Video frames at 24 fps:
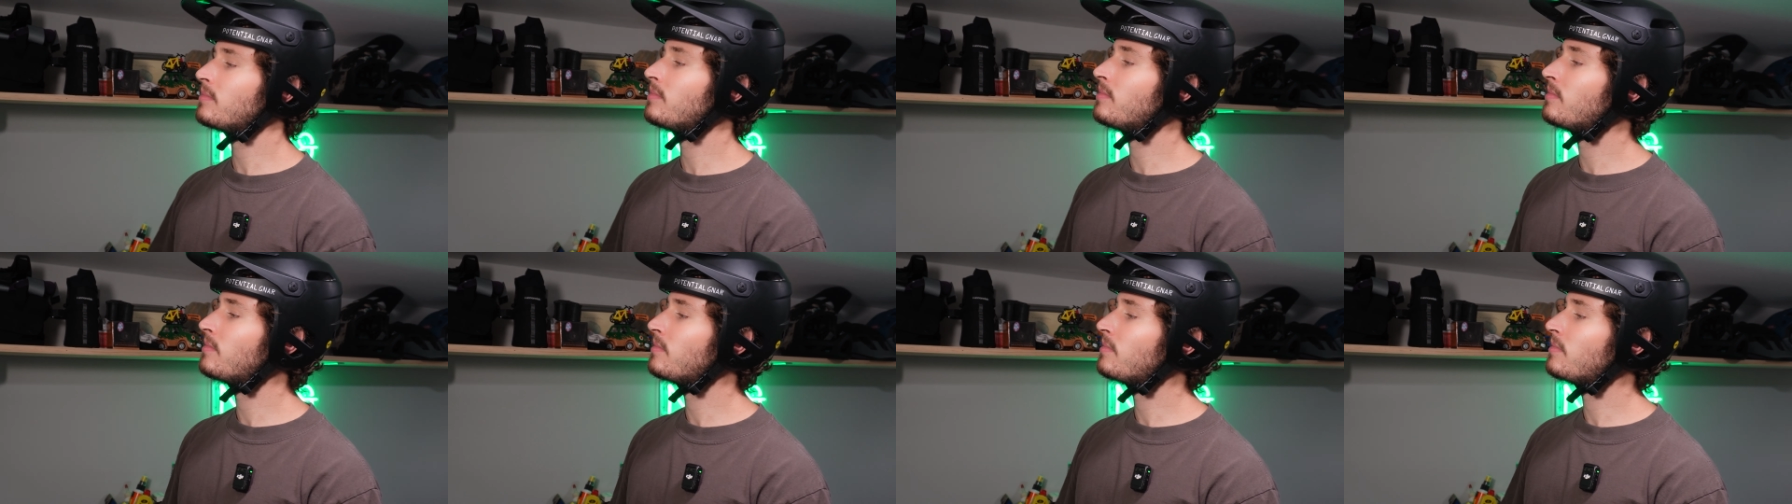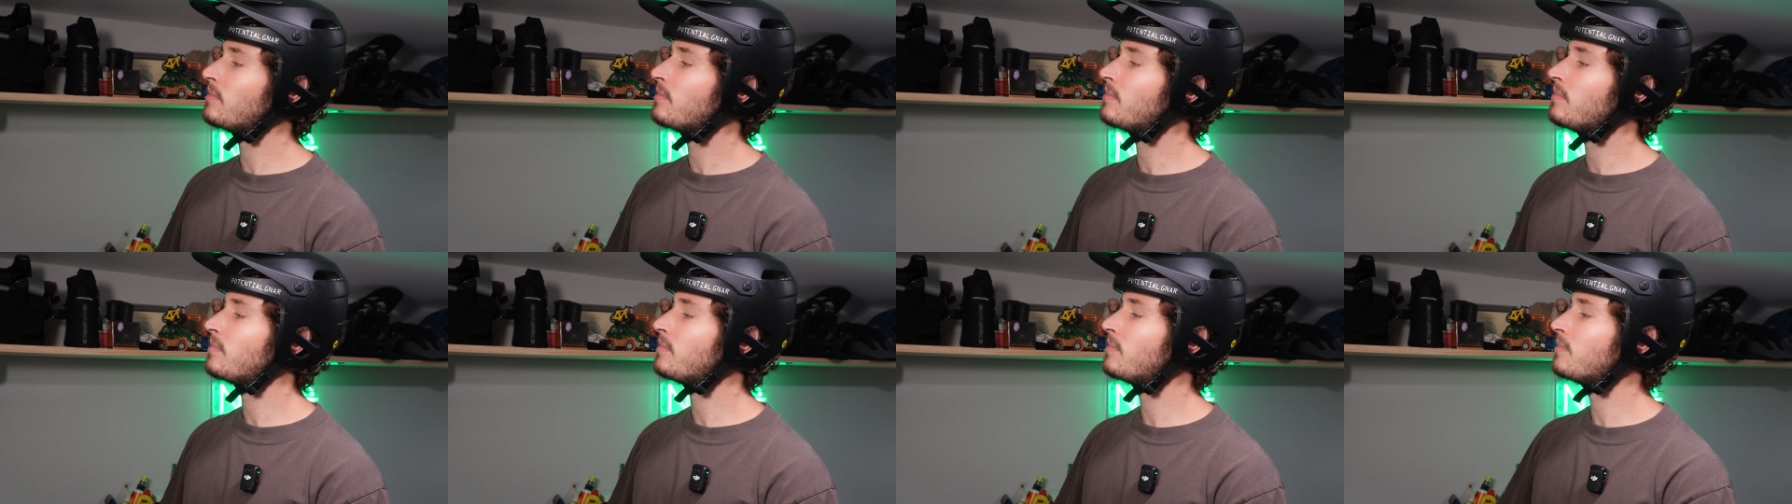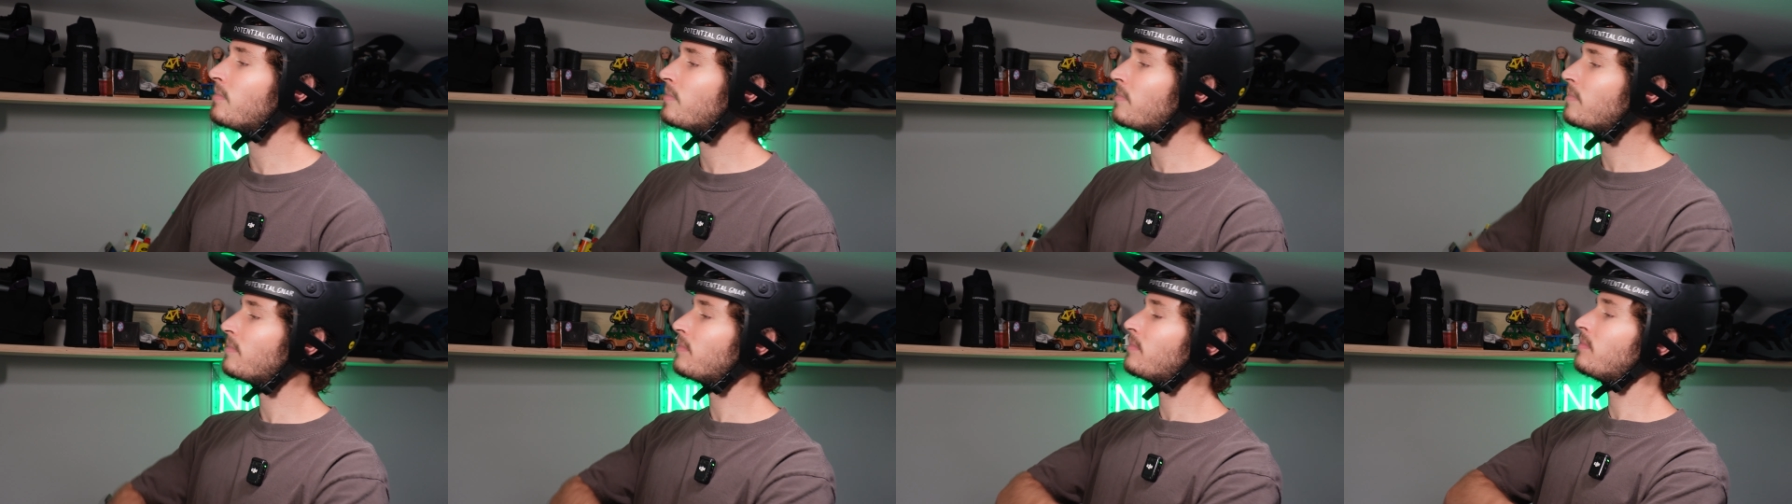But then once I
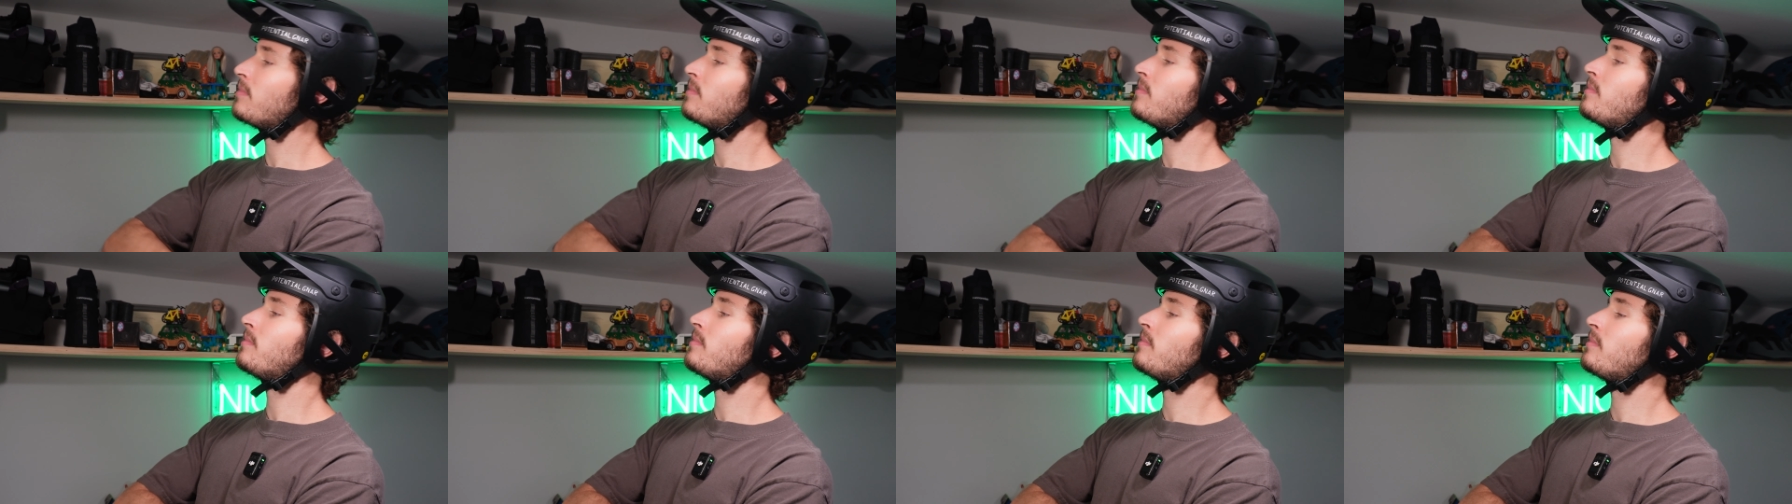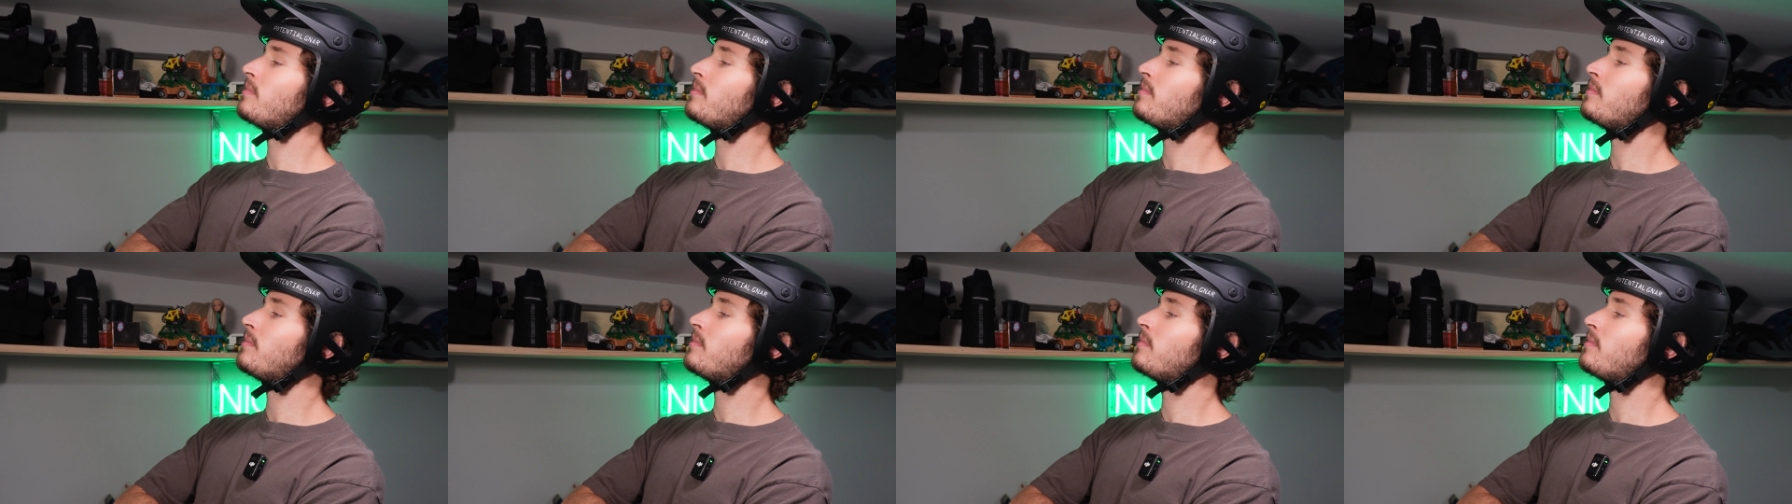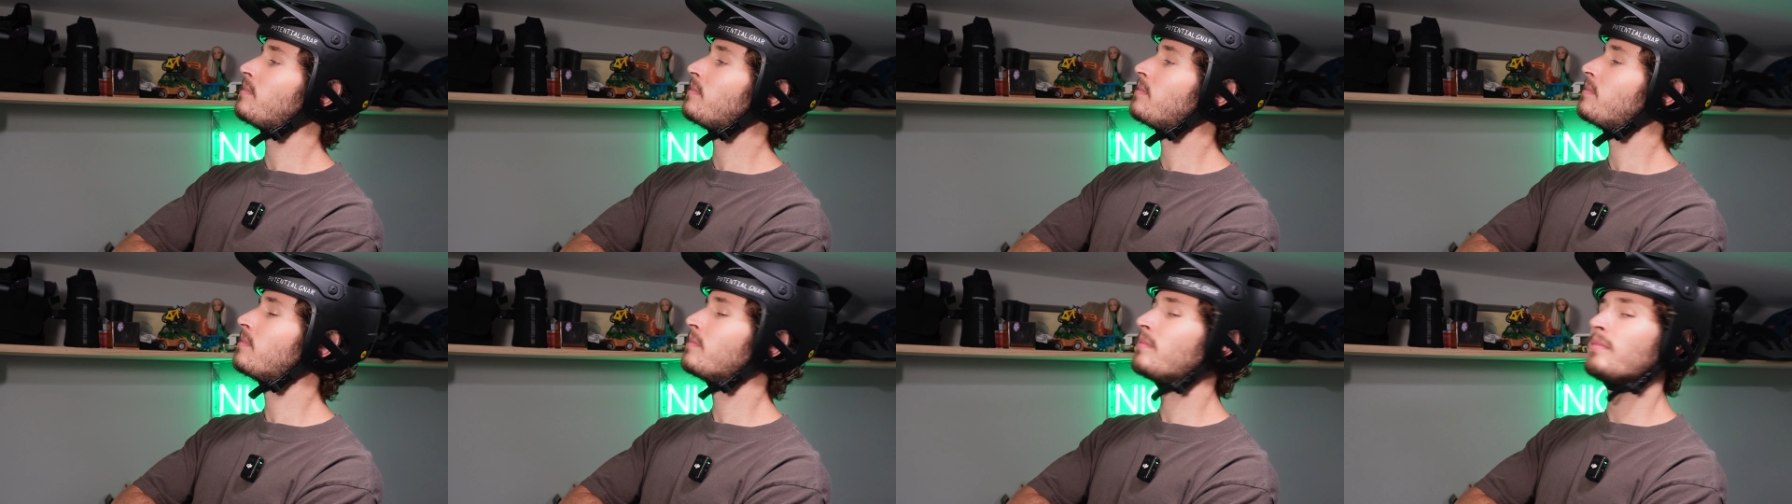adjusted that, it was
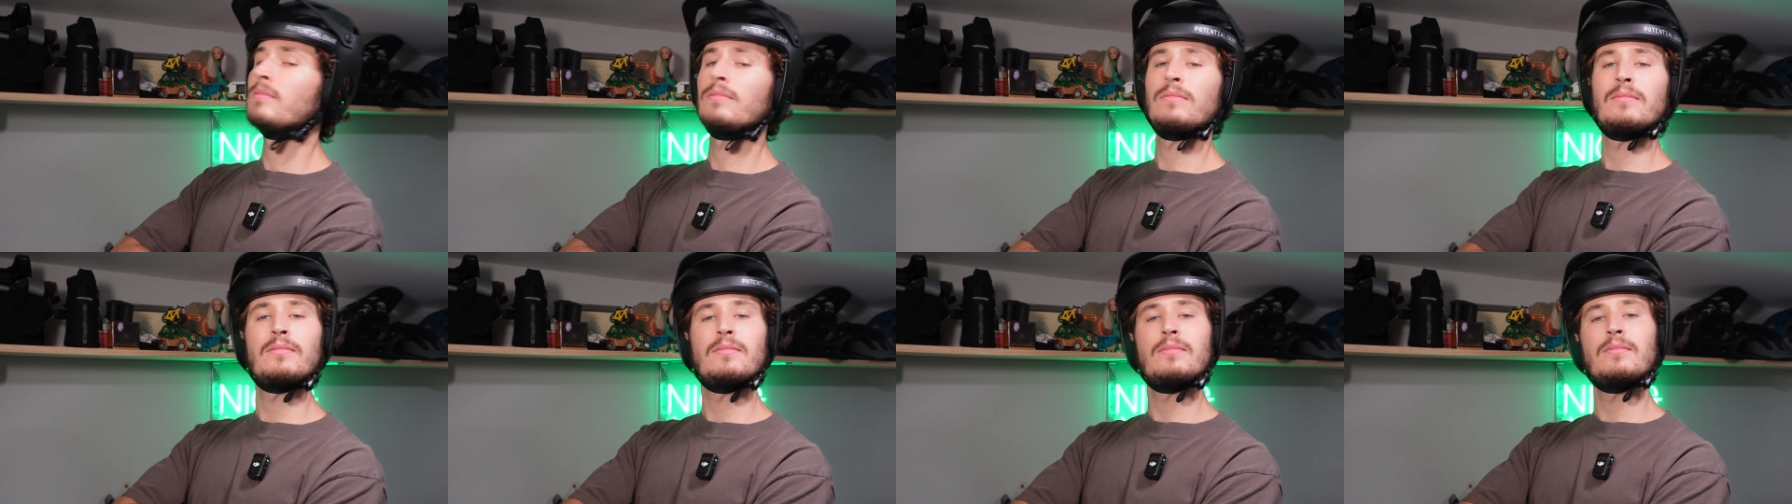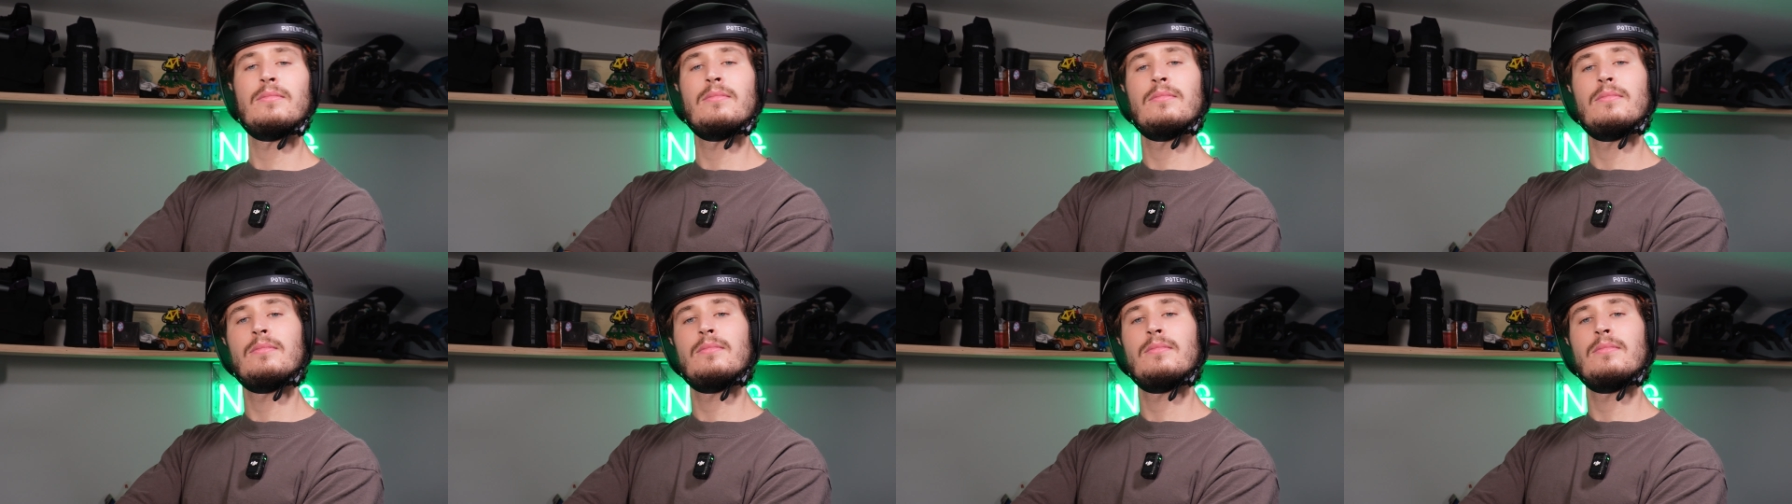way more comfortable.